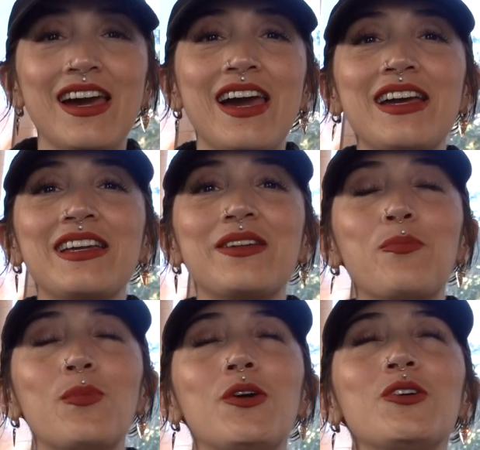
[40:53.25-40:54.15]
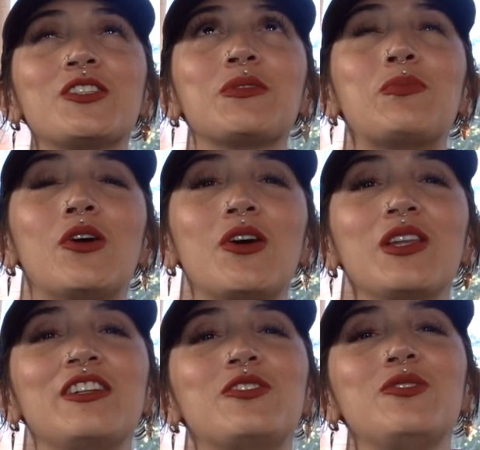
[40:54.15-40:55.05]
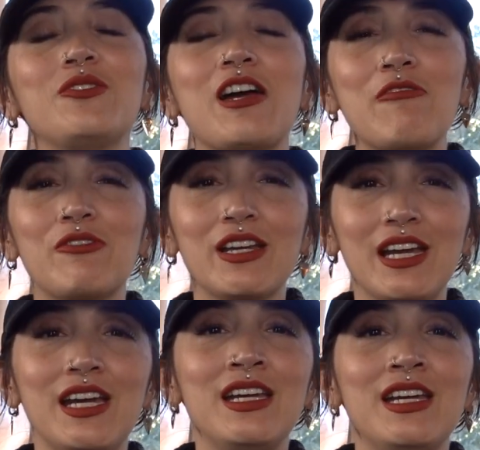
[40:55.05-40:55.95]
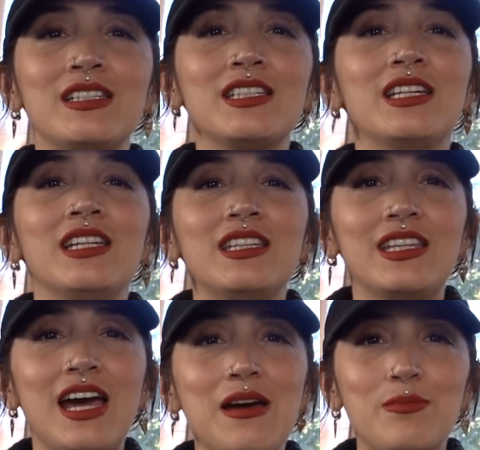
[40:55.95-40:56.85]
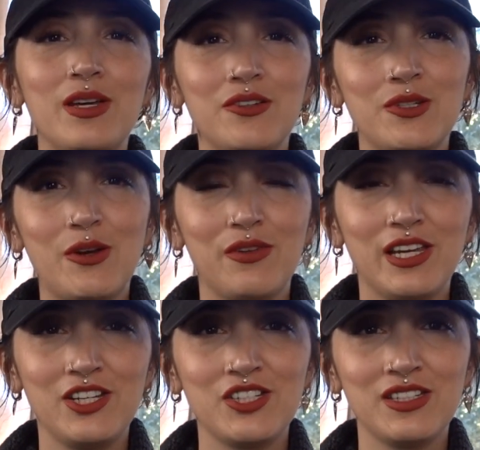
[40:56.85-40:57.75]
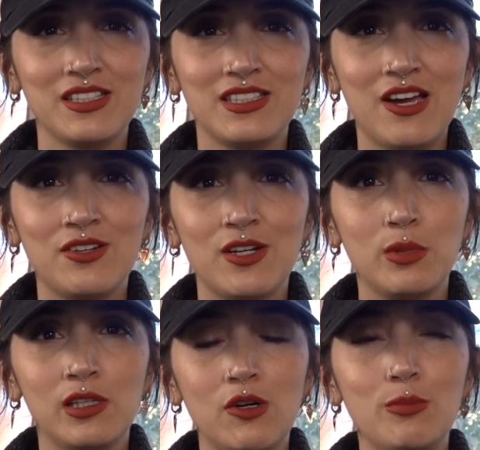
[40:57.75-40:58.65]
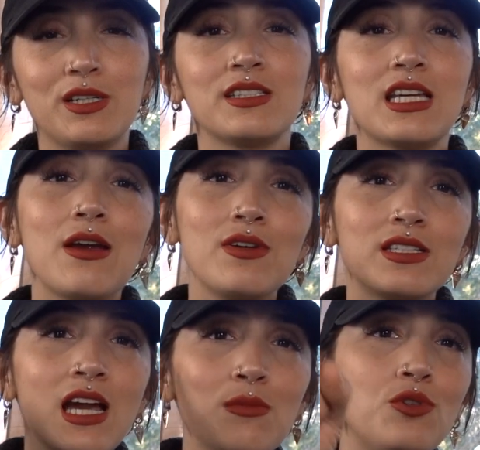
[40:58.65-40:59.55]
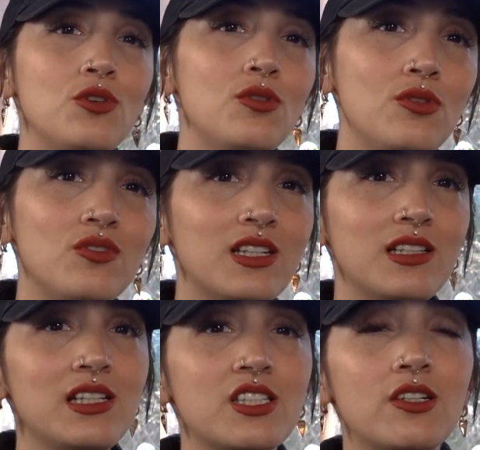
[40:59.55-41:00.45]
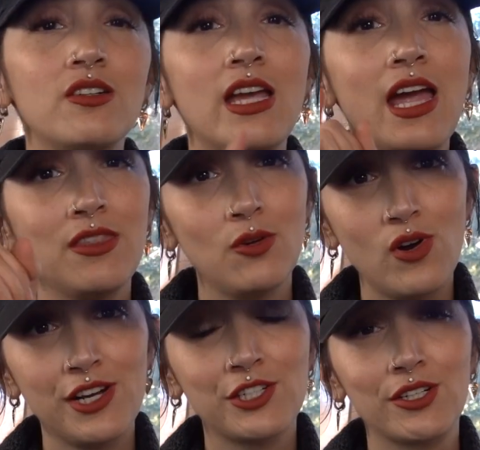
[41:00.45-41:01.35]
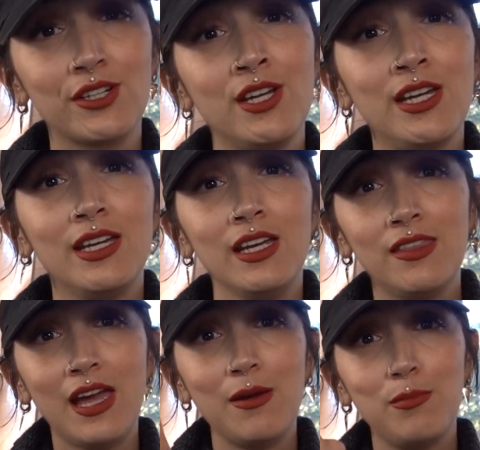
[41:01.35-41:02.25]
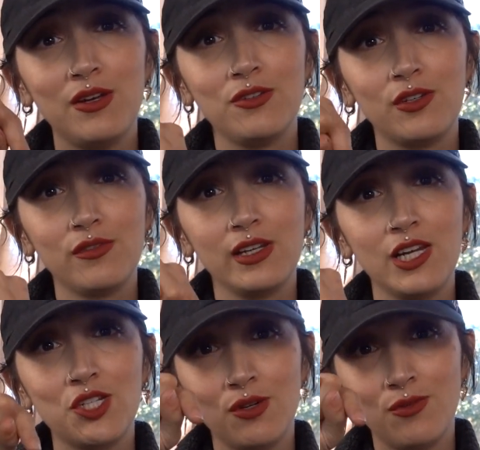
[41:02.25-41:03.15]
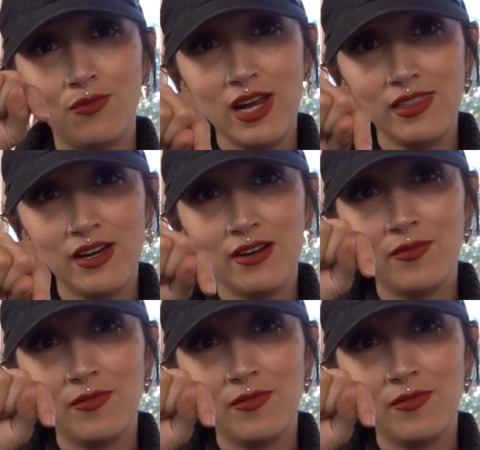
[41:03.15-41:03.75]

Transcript: And most importantly, do not forget to hit that bell notification that's down here below, because every time you, the listener and the watcher, hit that bell notification right there,